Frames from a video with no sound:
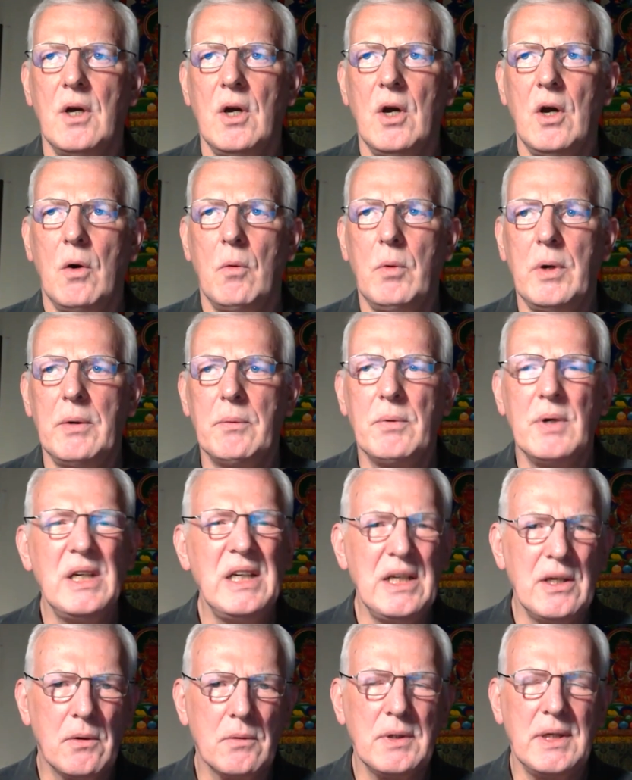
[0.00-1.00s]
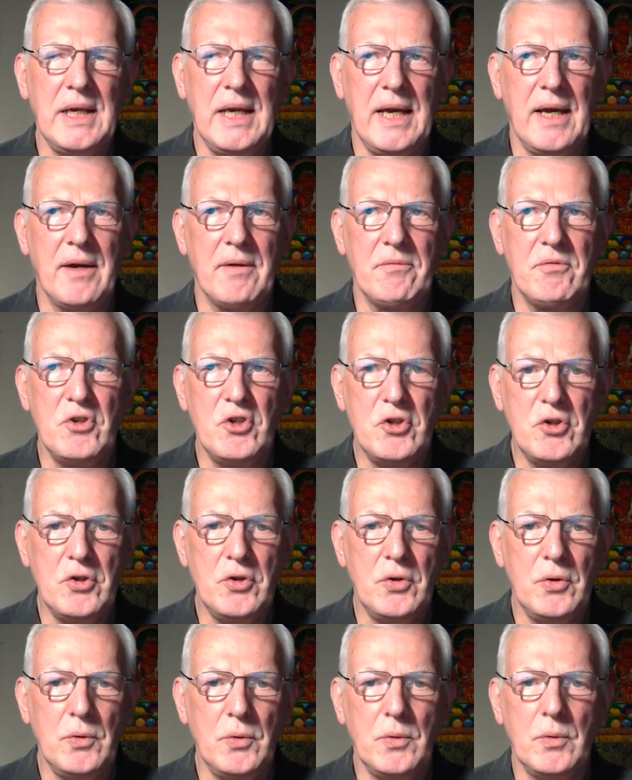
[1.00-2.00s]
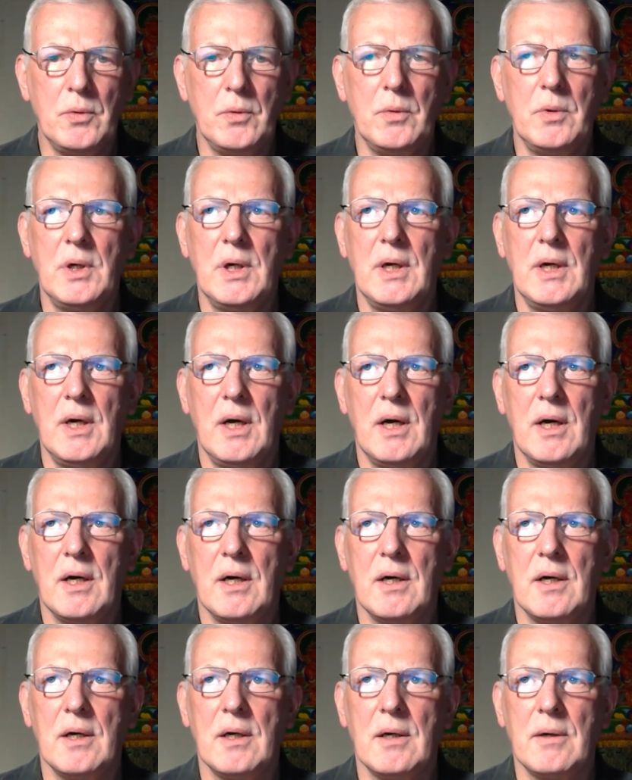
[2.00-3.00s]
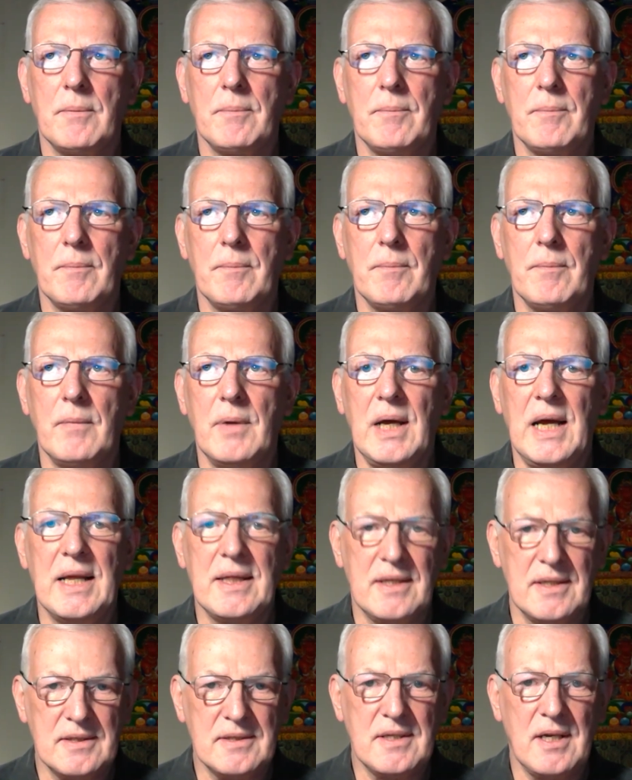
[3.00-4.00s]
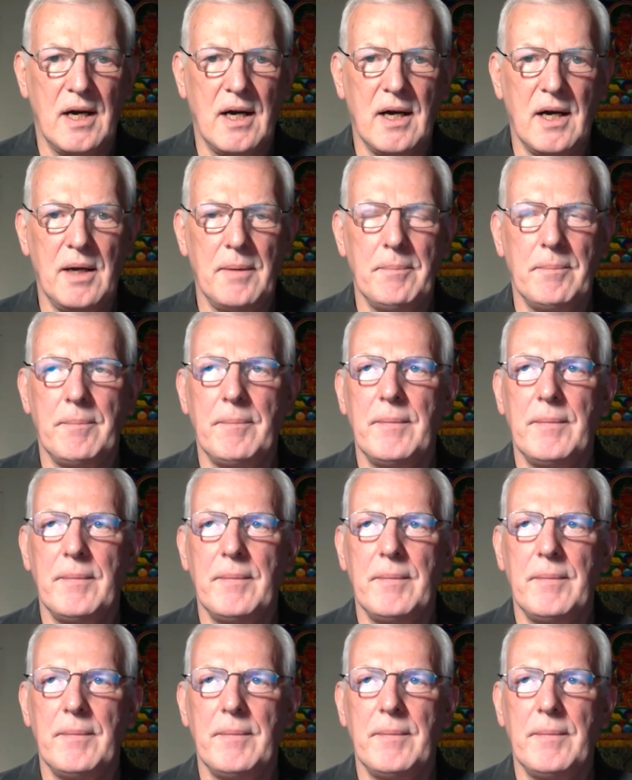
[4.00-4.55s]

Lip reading: we really only have 2 at this time,